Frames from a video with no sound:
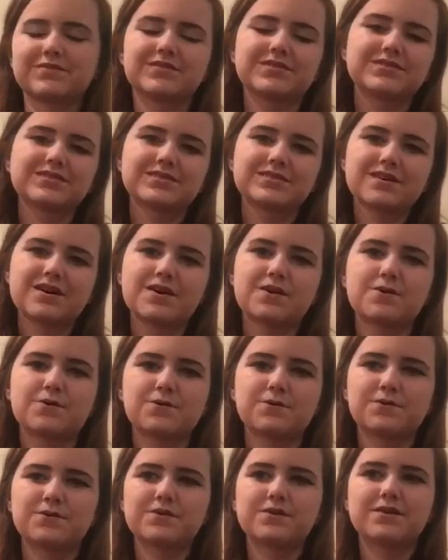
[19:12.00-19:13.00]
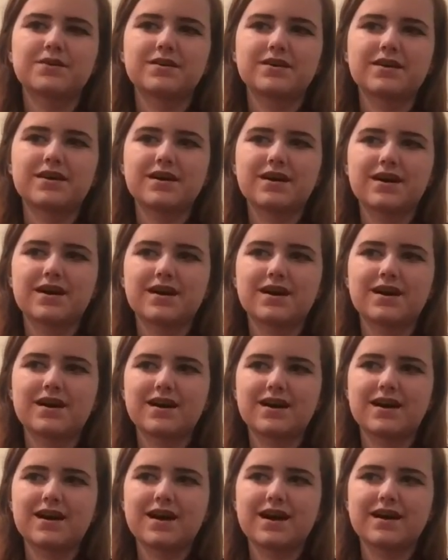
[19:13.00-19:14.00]
so,
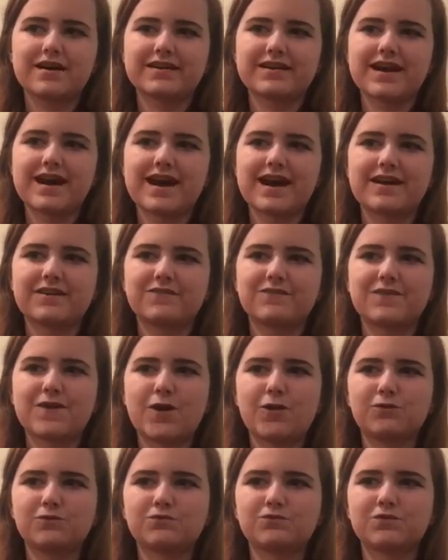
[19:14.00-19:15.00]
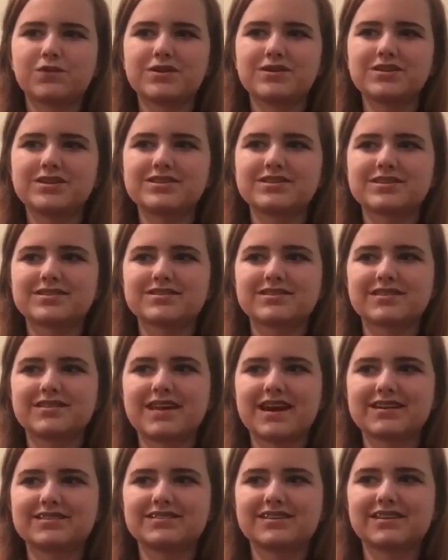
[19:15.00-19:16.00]
yeah, I felt really
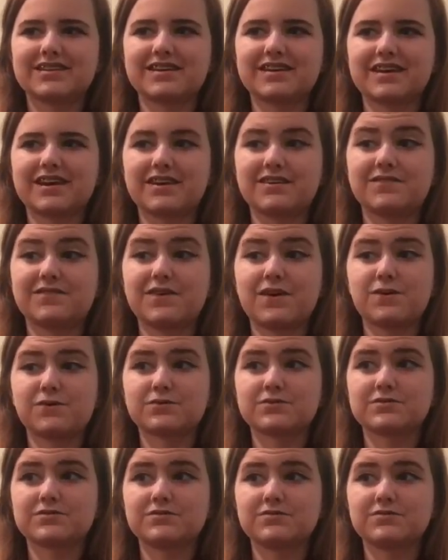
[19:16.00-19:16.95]
disconnected, and I felt